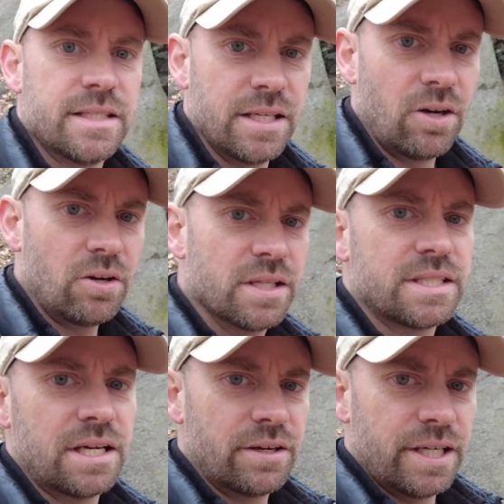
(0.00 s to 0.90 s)
See all
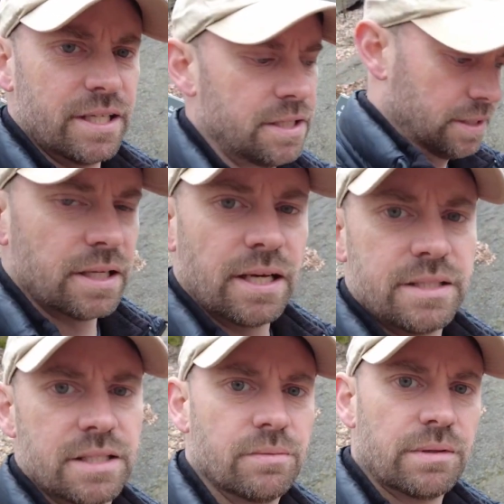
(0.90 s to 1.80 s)
this area, the
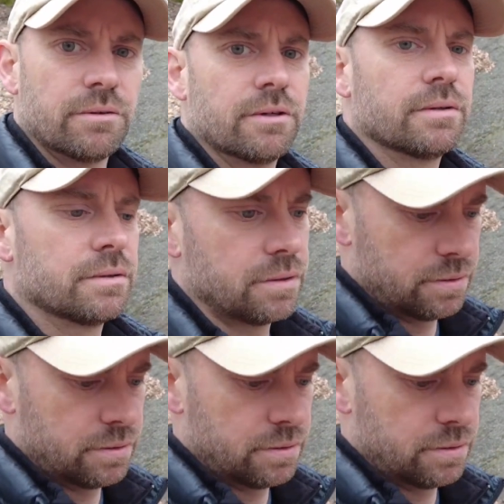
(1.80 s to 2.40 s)
Hudson River,